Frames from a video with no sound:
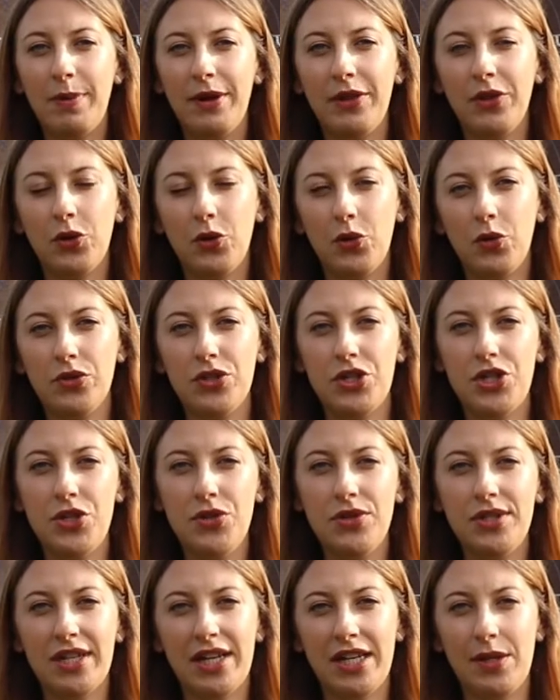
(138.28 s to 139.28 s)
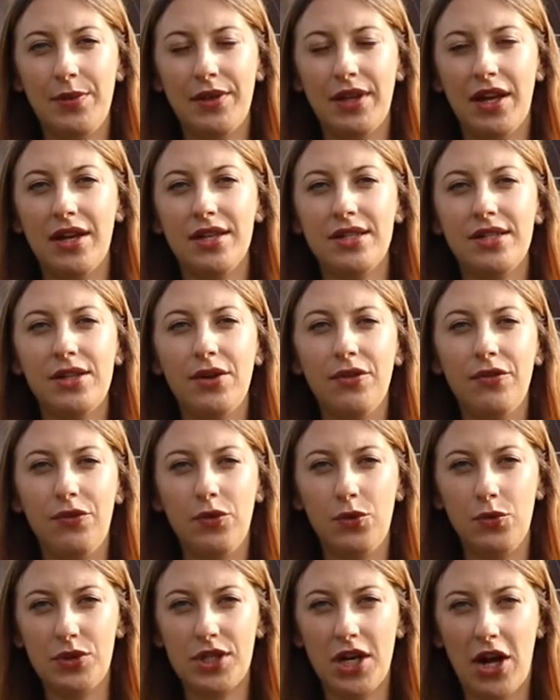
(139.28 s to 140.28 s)
will be the course that you study with us
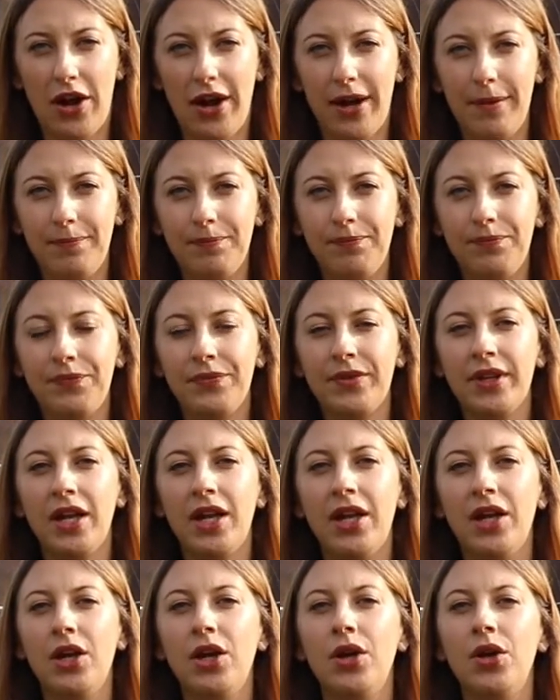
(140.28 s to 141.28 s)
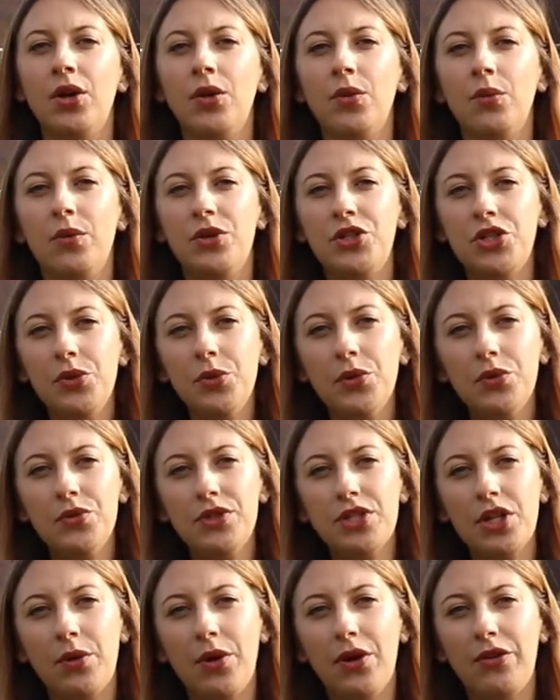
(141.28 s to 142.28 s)
full-time. We do
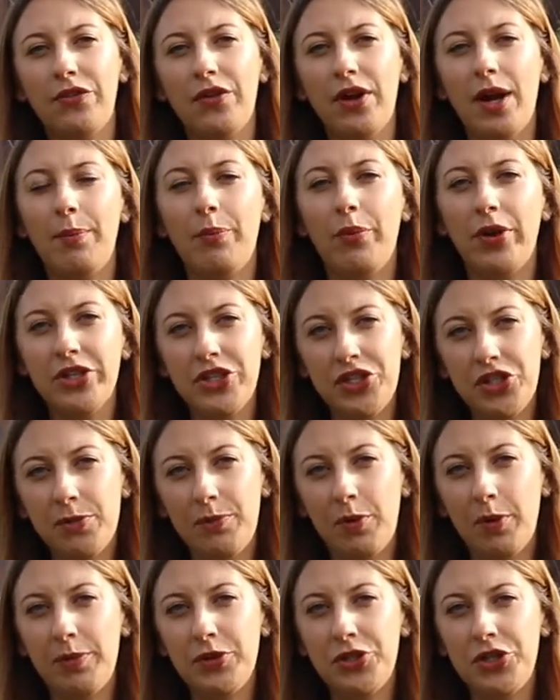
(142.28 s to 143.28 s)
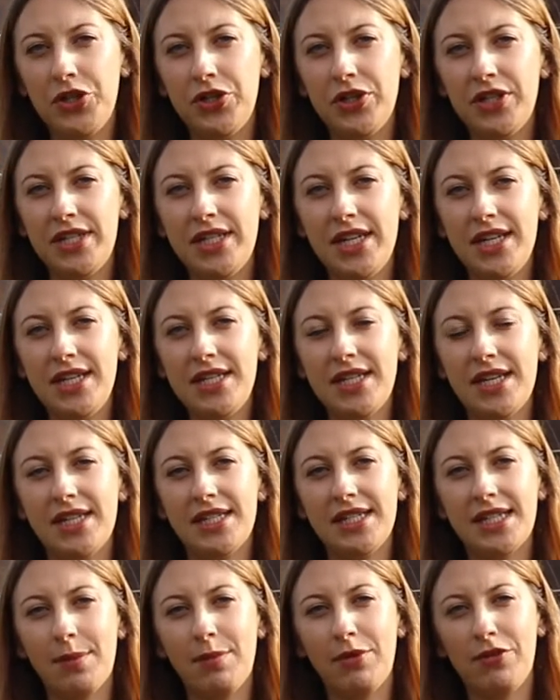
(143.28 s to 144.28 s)
also offer apprenticeship opportunities
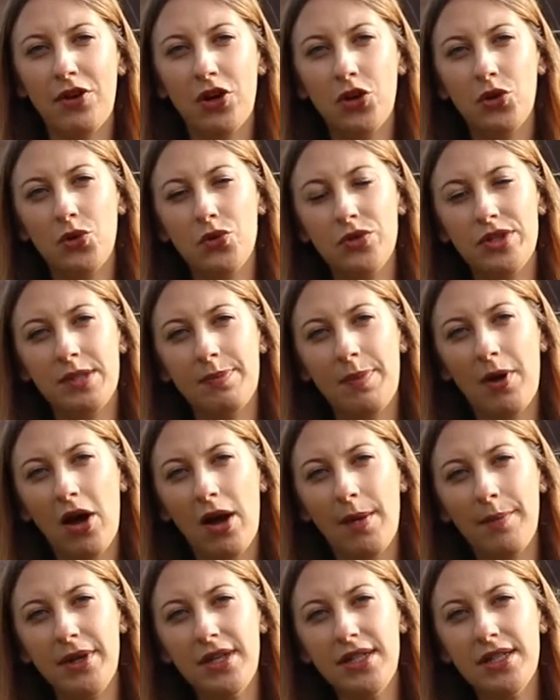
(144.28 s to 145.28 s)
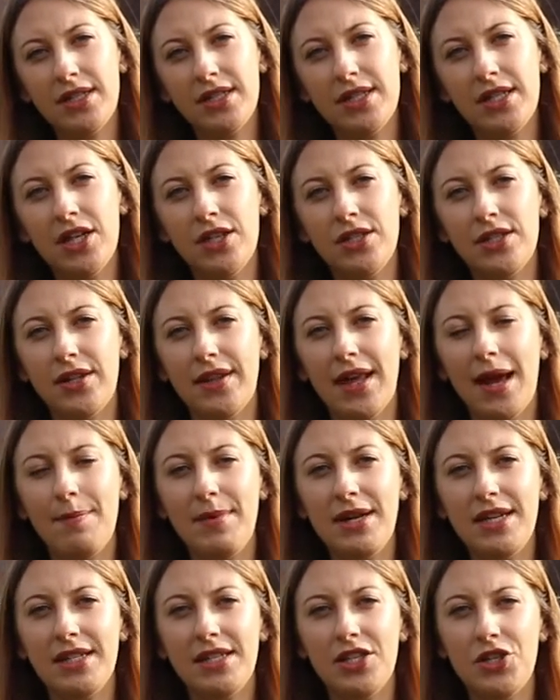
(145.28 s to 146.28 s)
in some of our course departments. So that
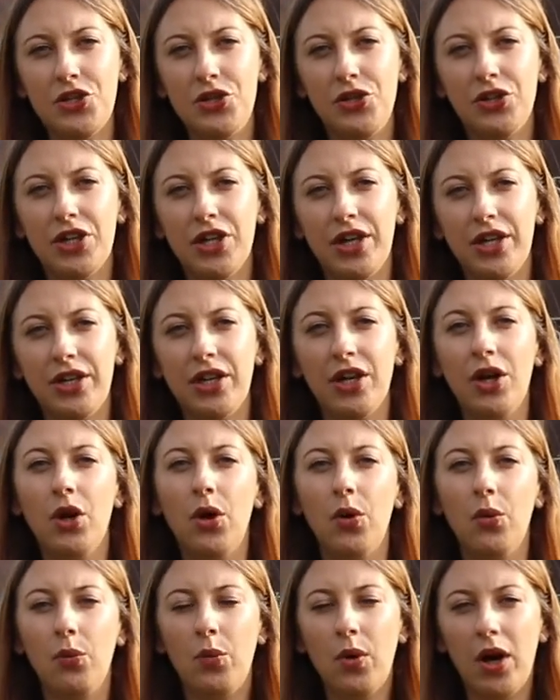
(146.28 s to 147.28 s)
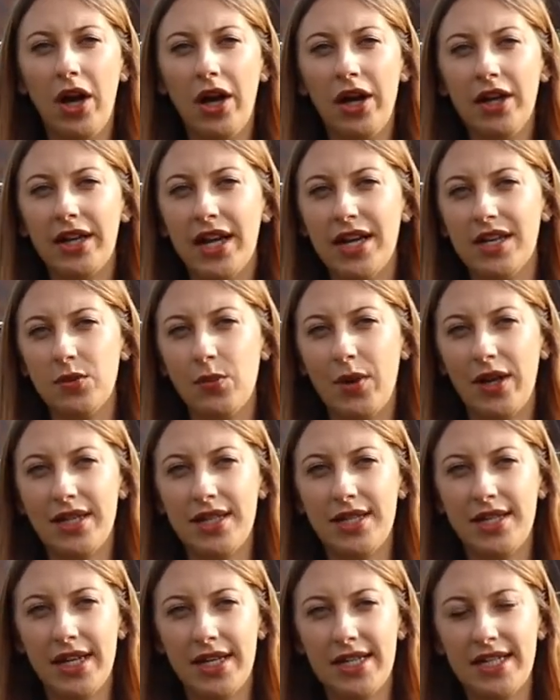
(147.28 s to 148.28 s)
means that you can work as well
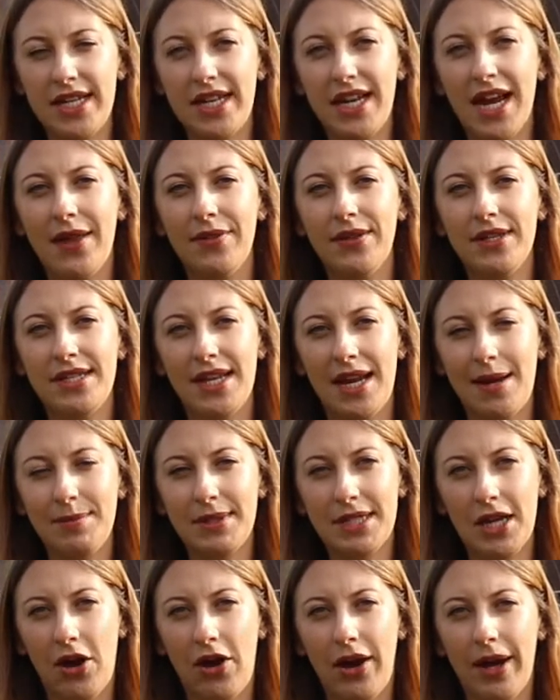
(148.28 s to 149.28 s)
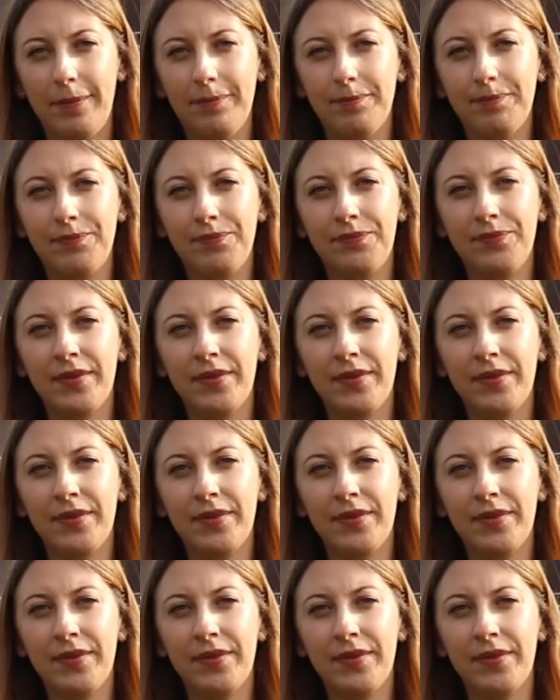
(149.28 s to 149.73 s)
as study at the same time.